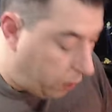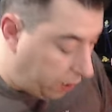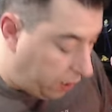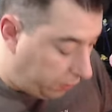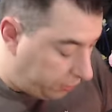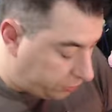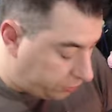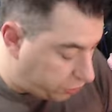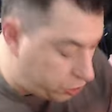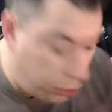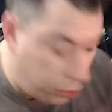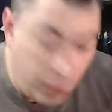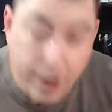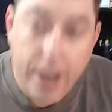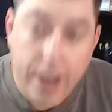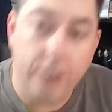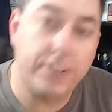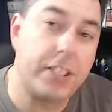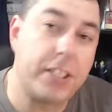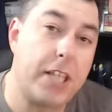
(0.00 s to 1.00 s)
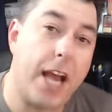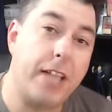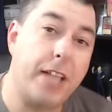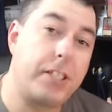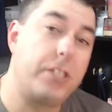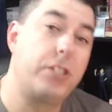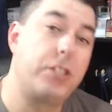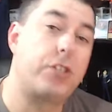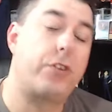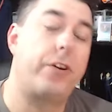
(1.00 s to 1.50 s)
the story of
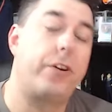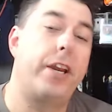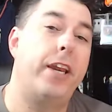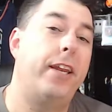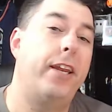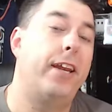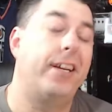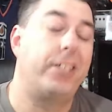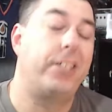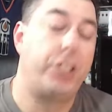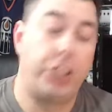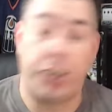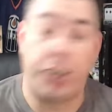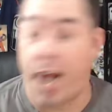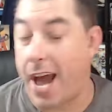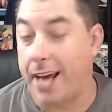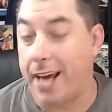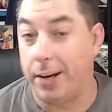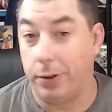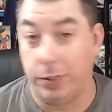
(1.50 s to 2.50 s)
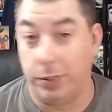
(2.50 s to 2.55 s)
Assassin's Creed Shadows